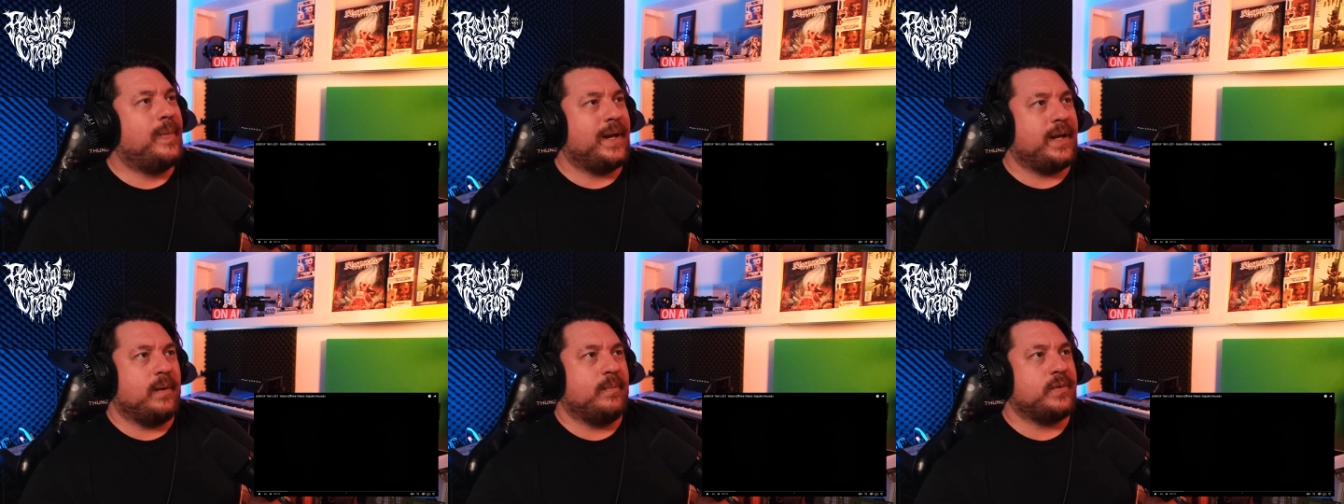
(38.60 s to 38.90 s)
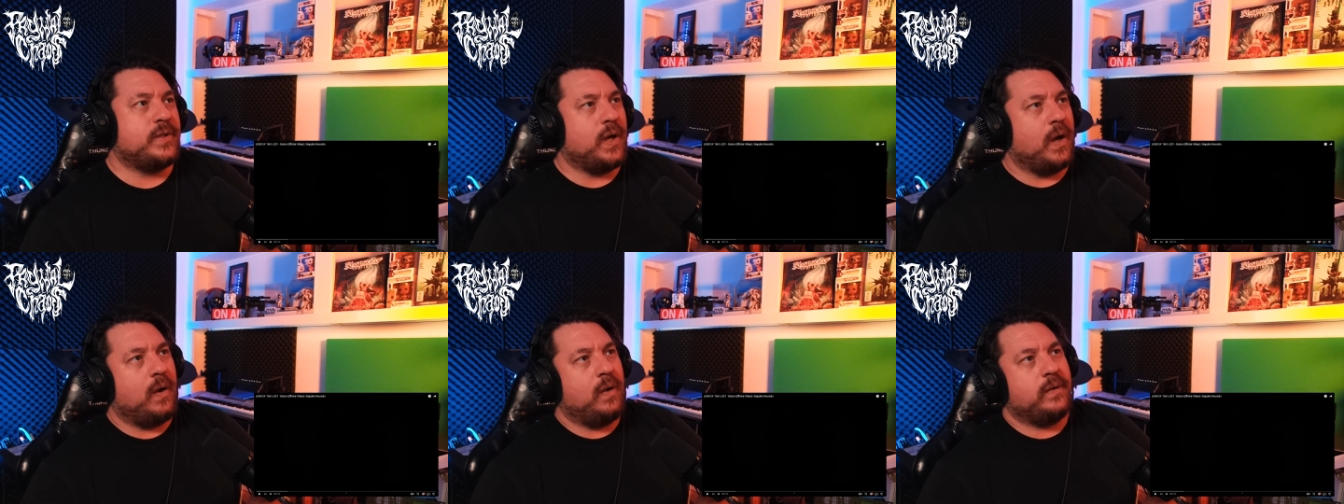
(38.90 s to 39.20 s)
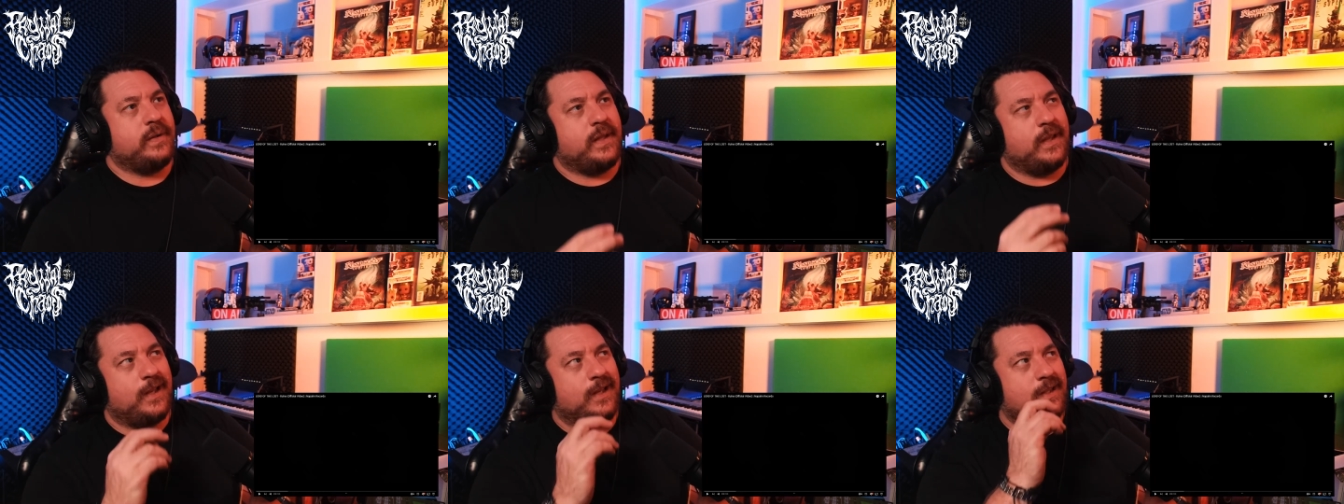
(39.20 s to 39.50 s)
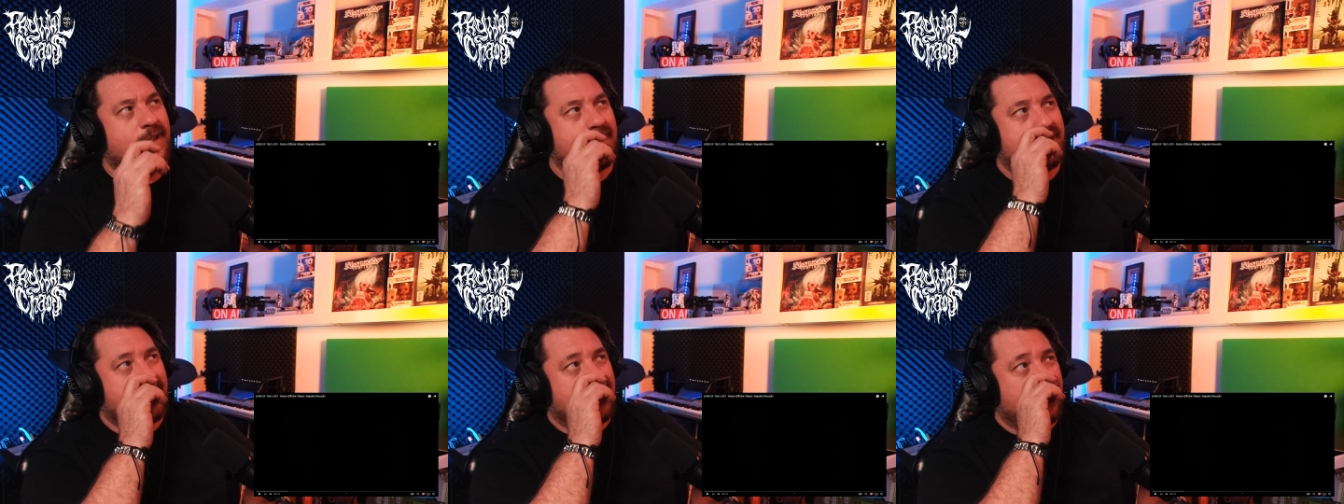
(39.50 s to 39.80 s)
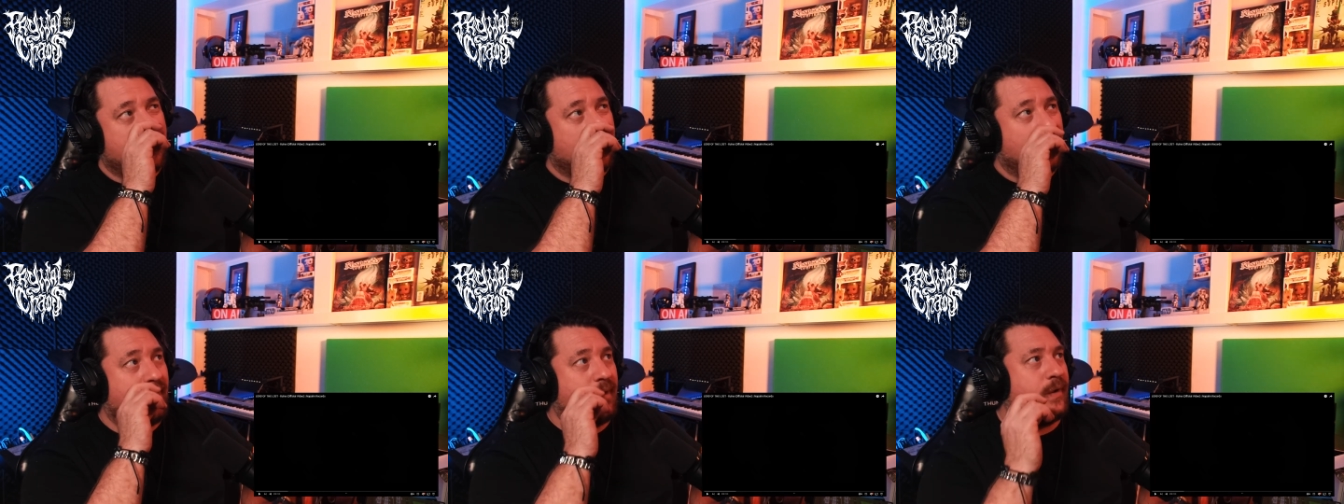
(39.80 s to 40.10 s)
but I'm told that the
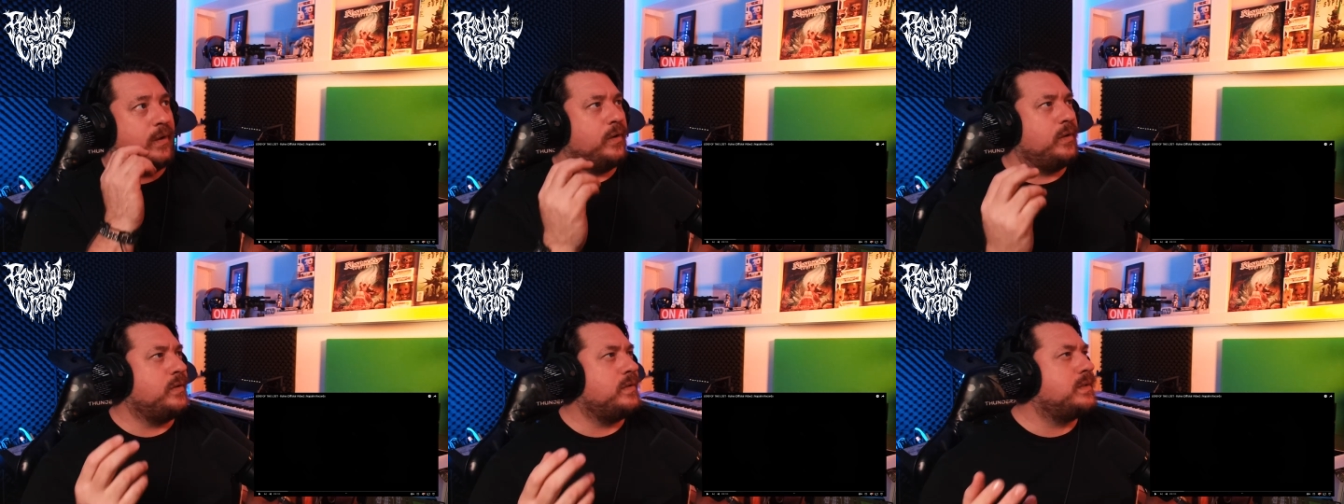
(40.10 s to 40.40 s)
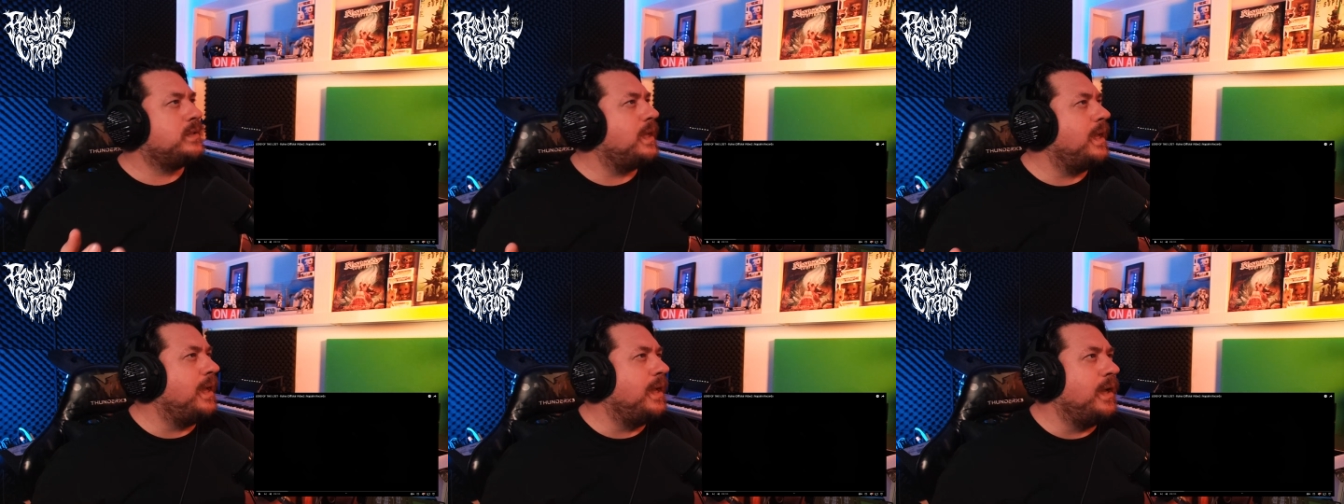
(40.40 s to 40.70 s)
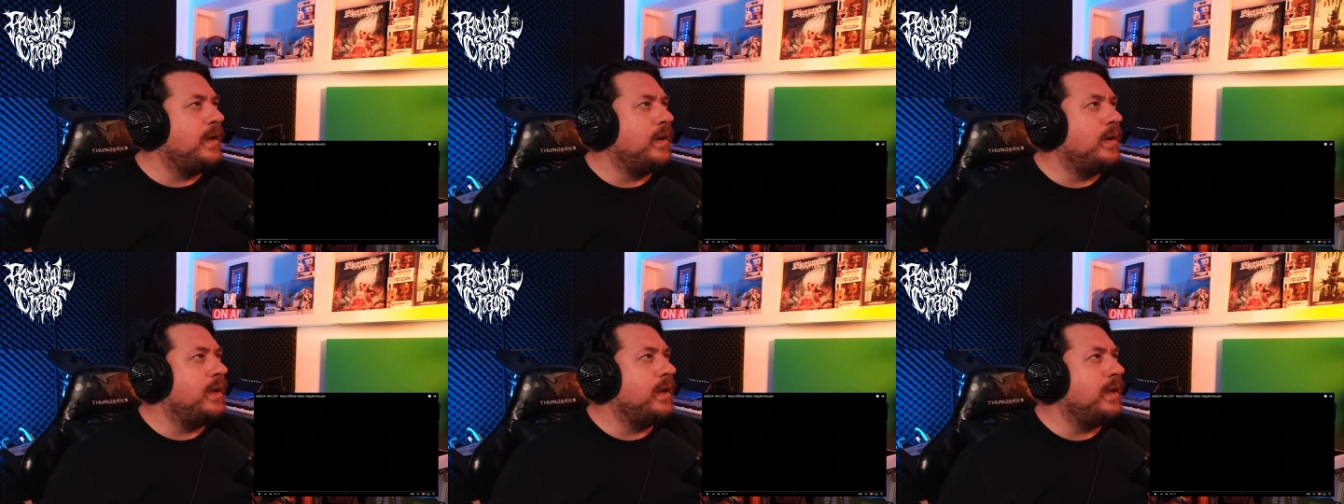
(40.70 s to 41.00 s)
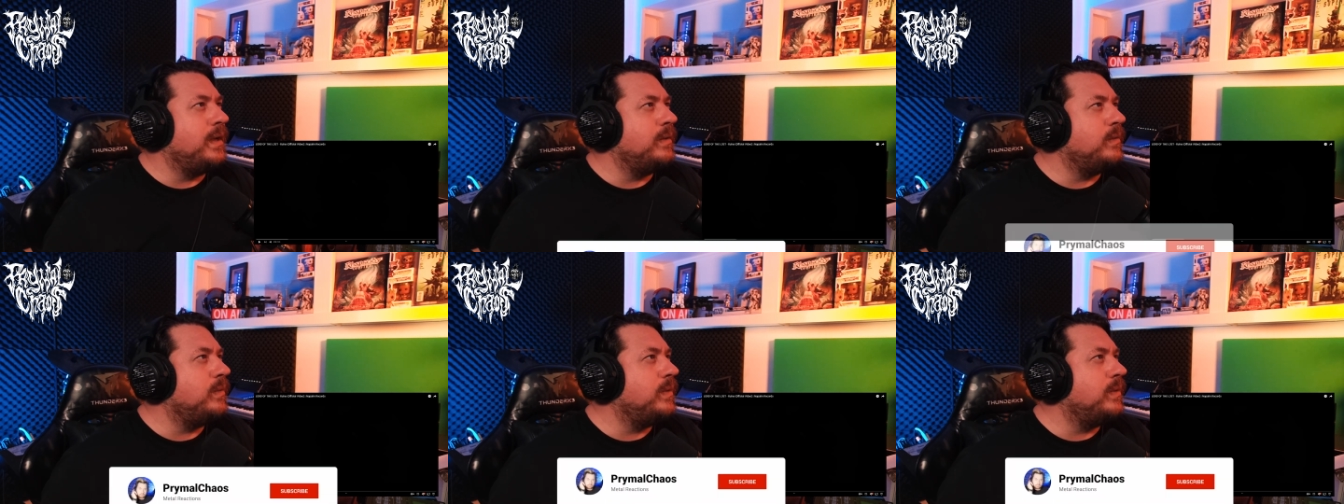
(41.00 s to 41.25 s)
singer, who's uh, uh,